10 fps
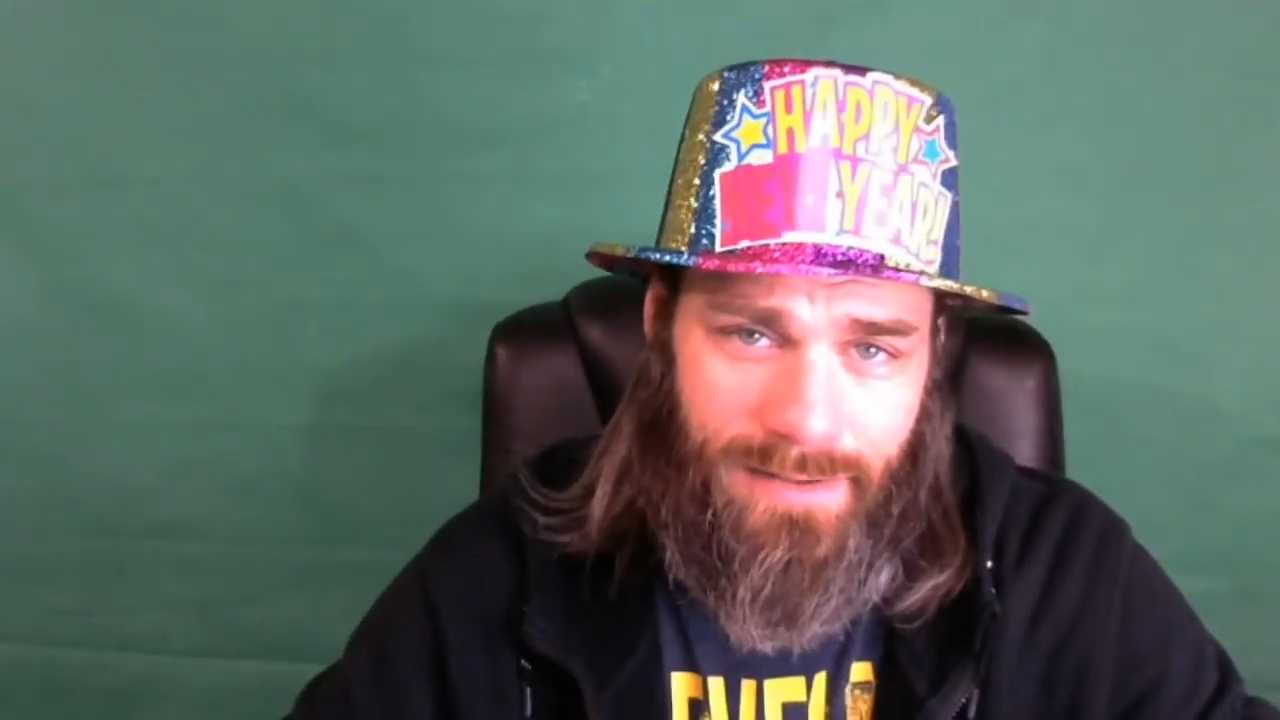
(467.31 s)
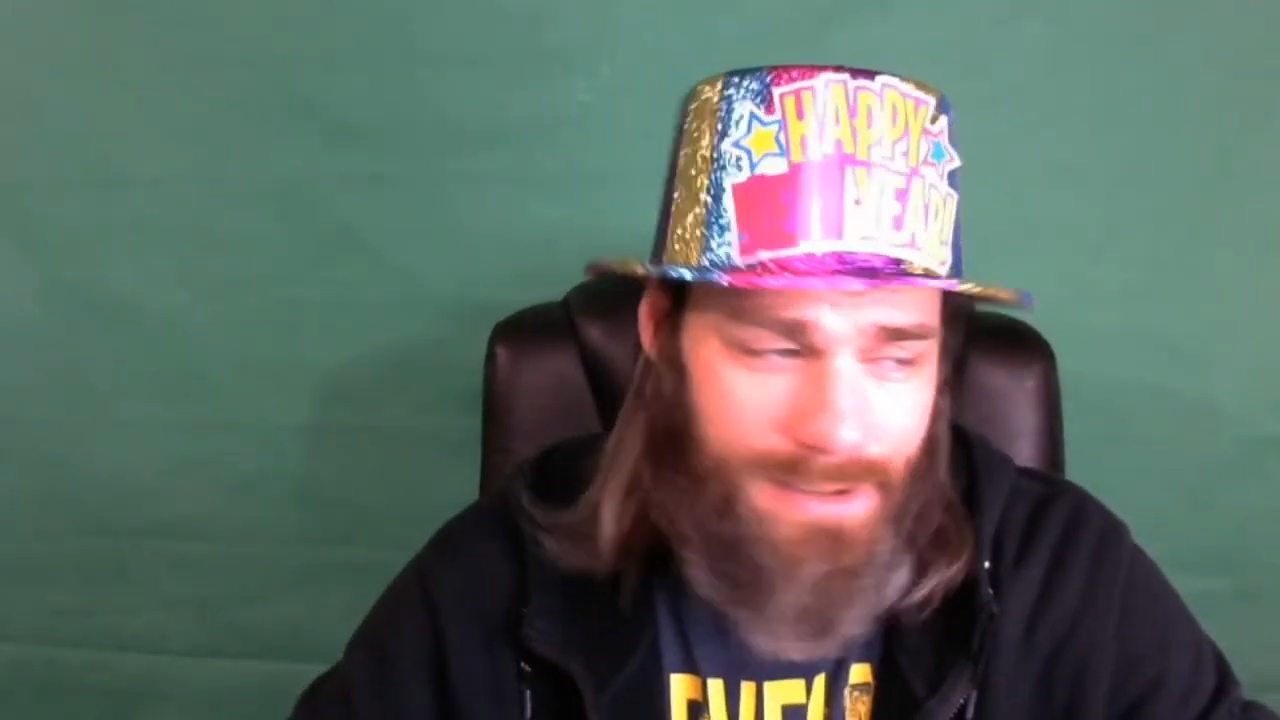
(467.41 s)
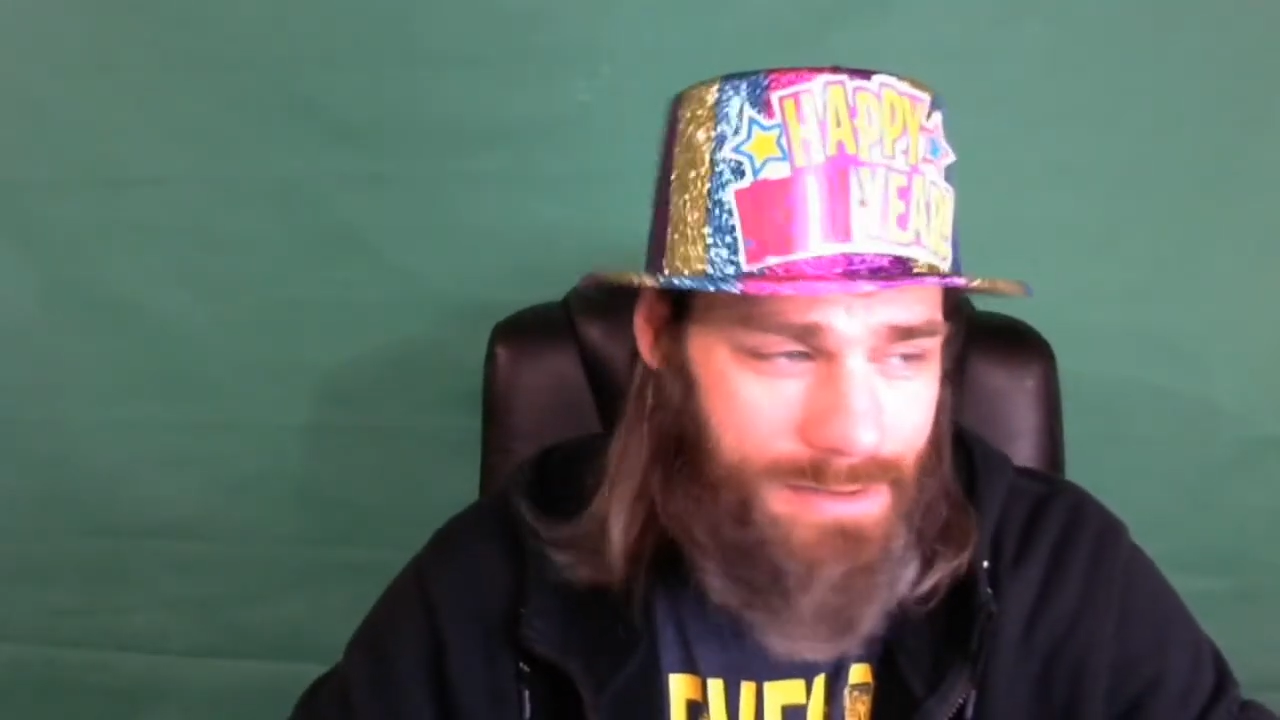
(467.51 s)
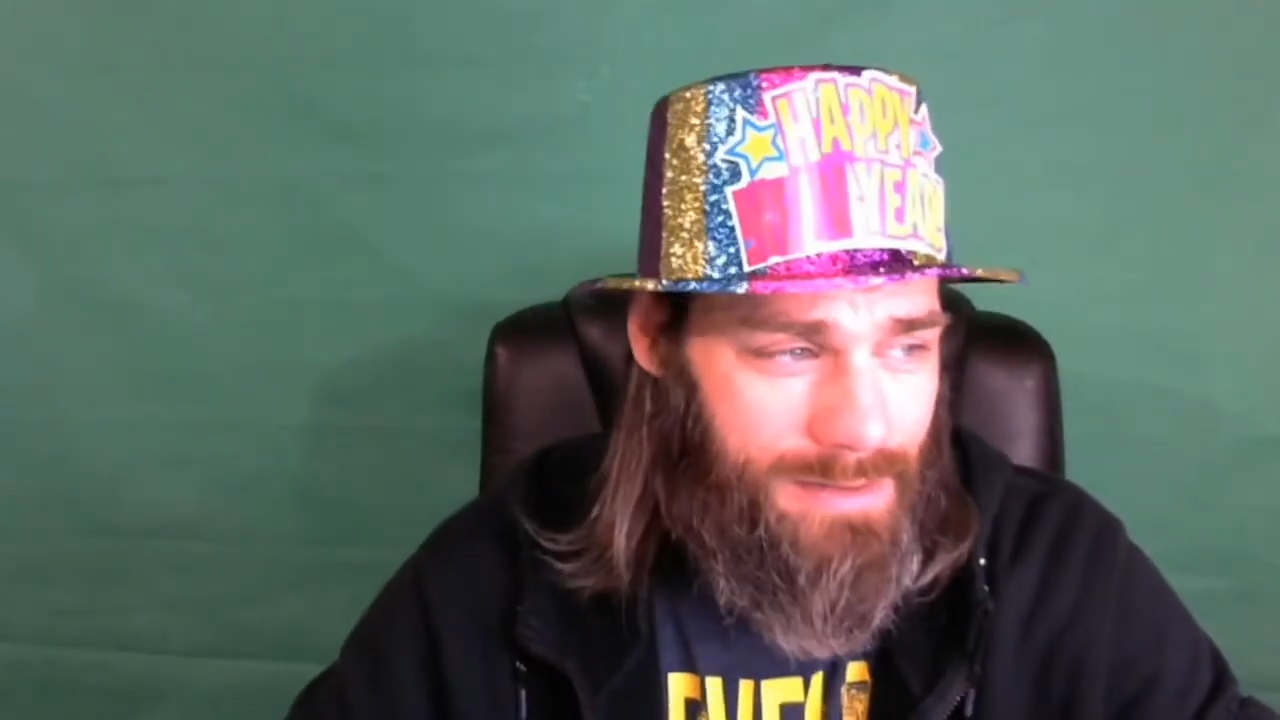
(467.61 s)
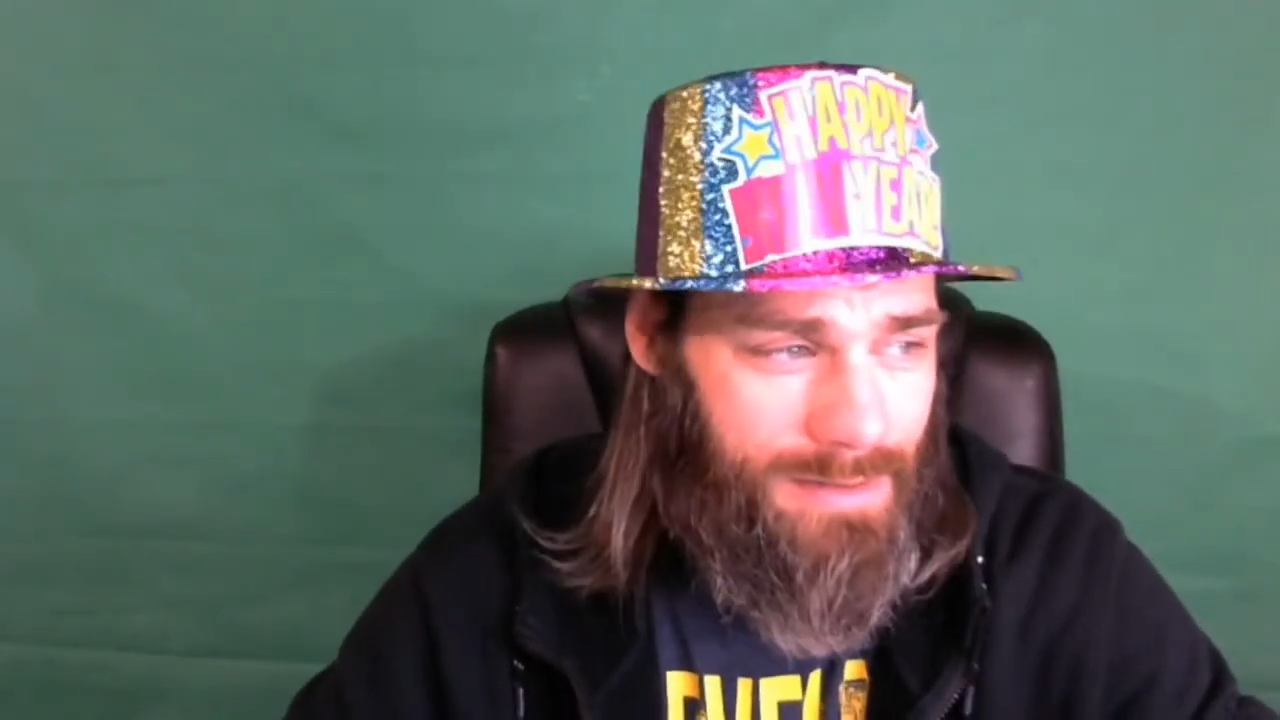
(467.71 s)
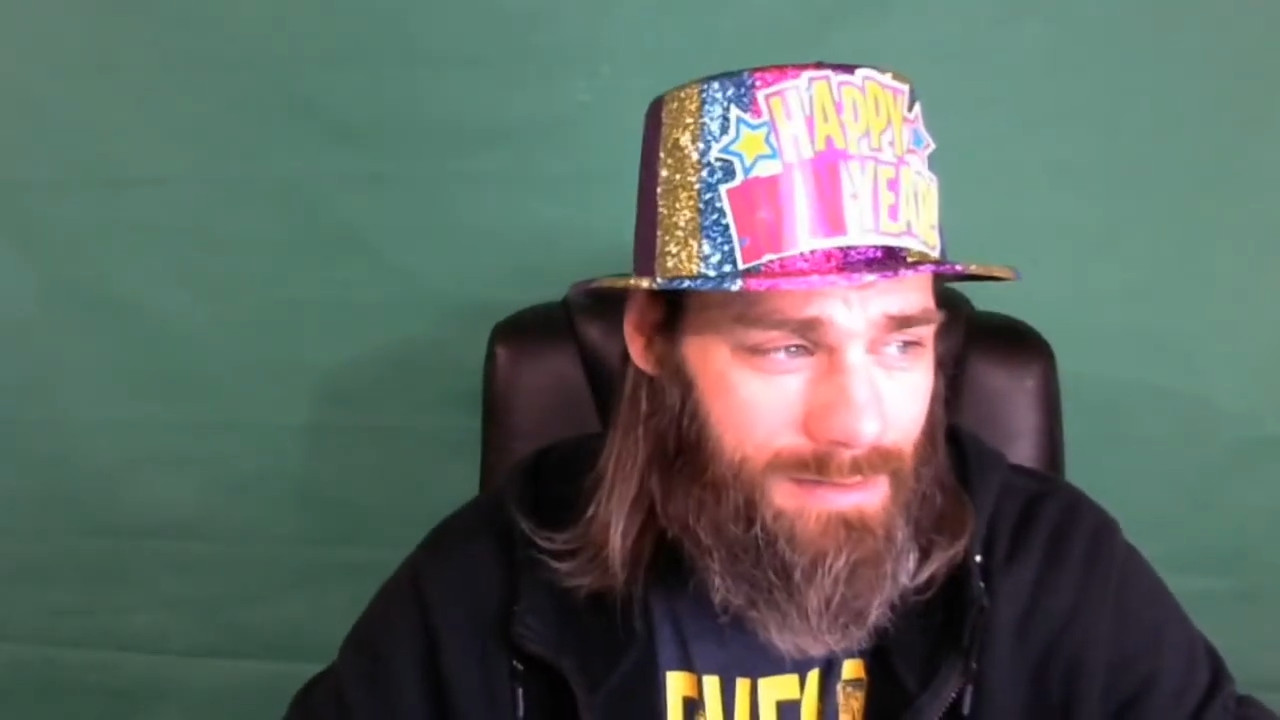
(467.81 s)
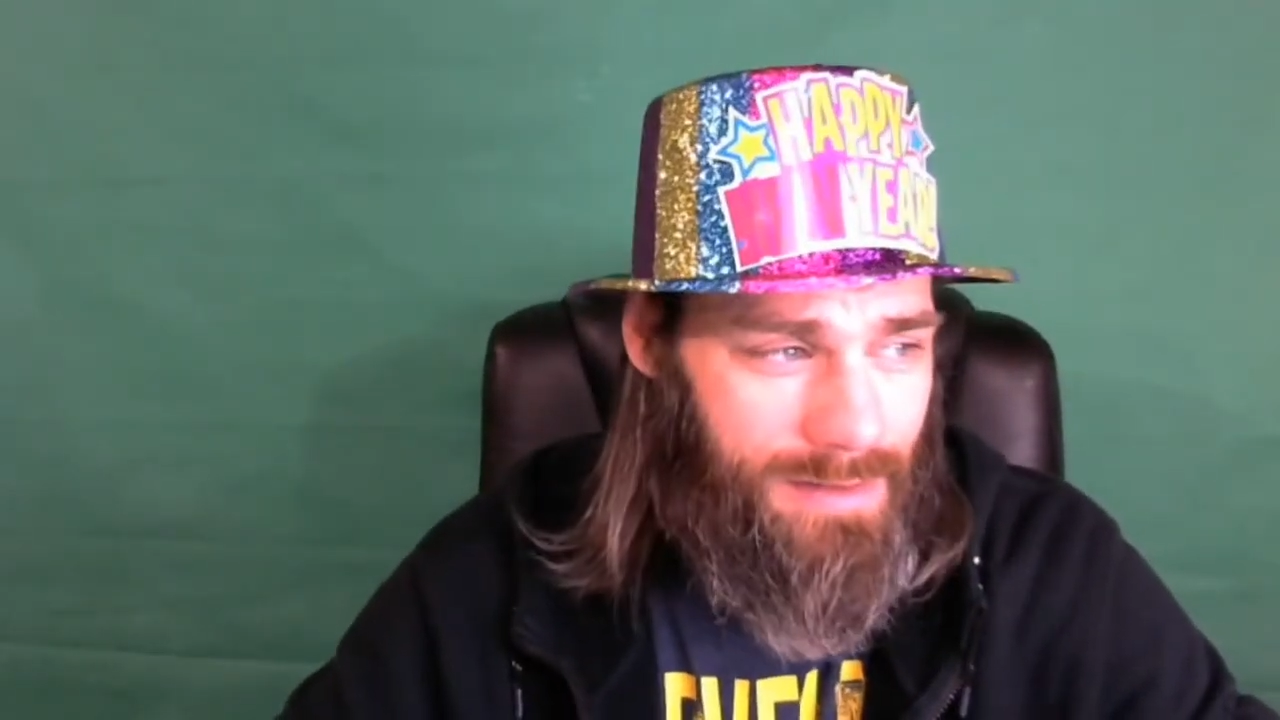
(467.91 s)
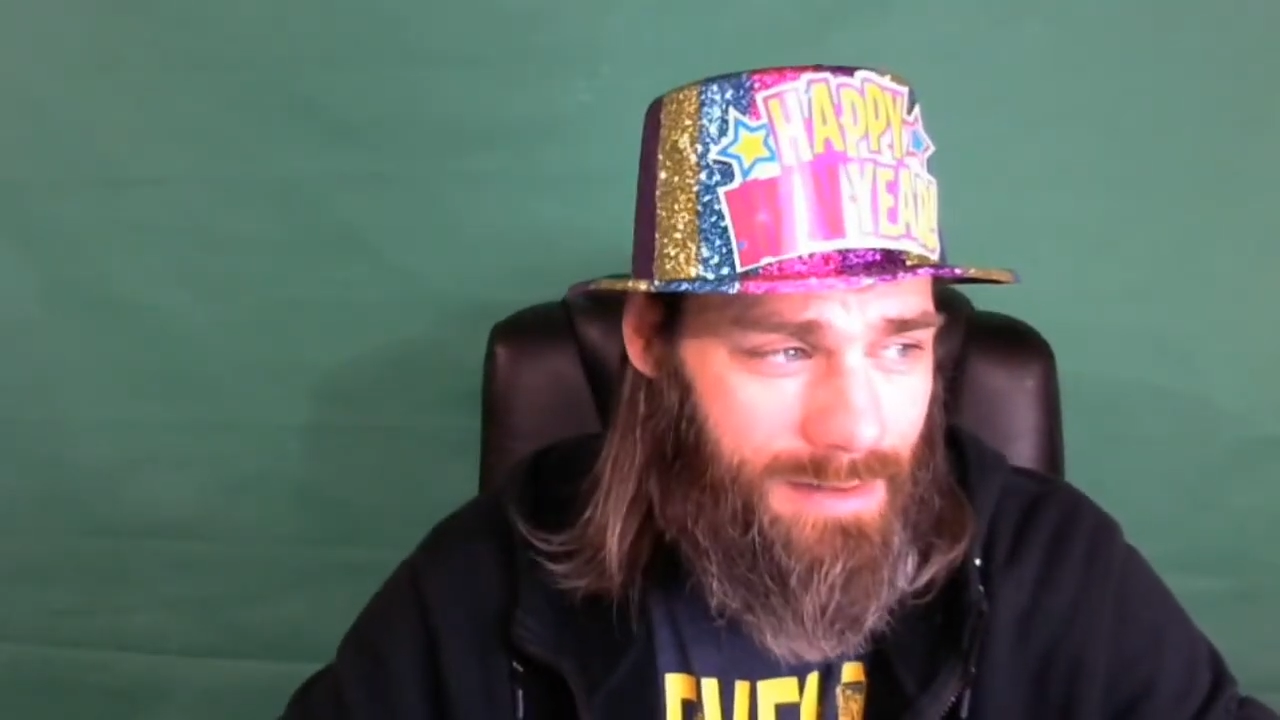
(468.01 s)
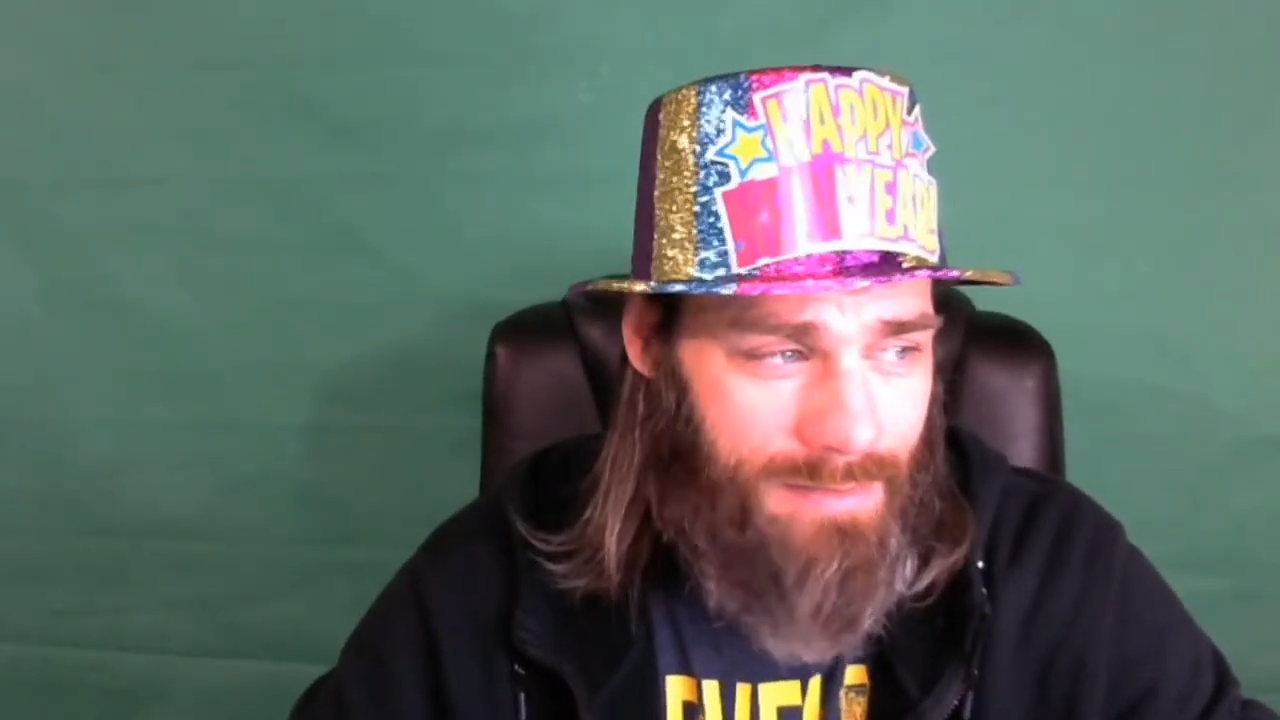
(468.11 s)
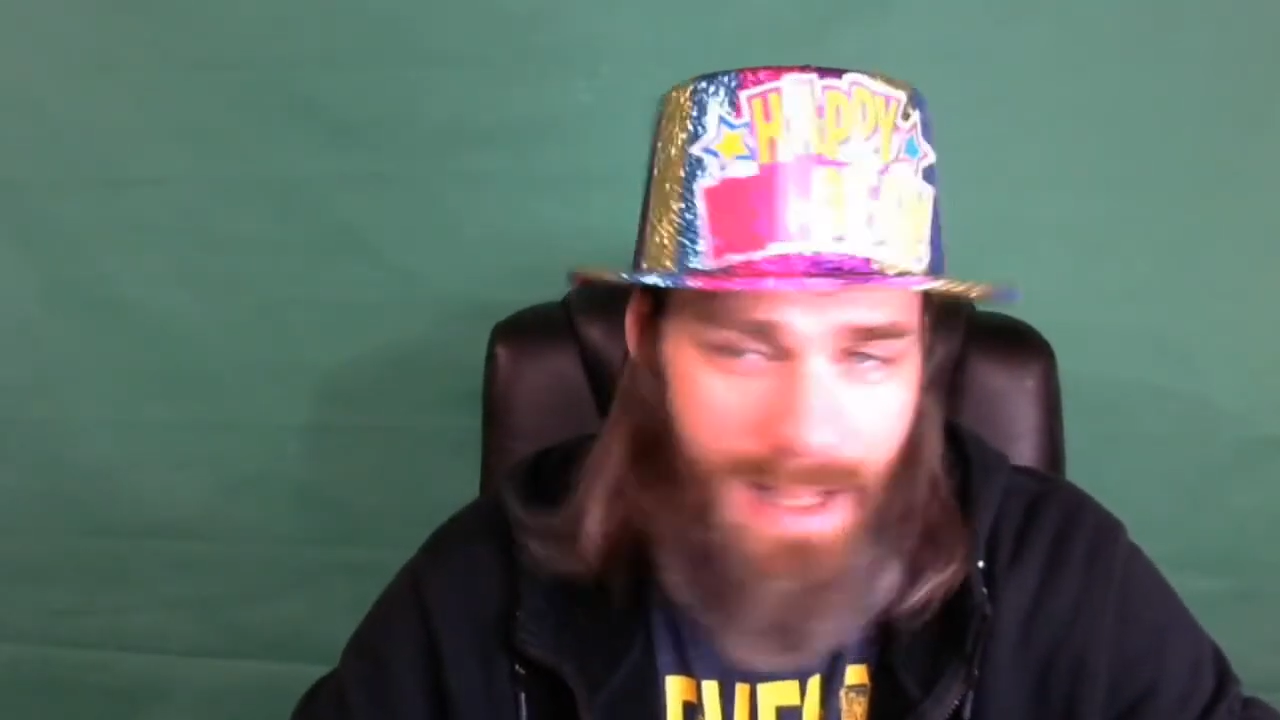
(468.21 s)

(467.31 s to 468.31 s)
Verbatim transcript: And if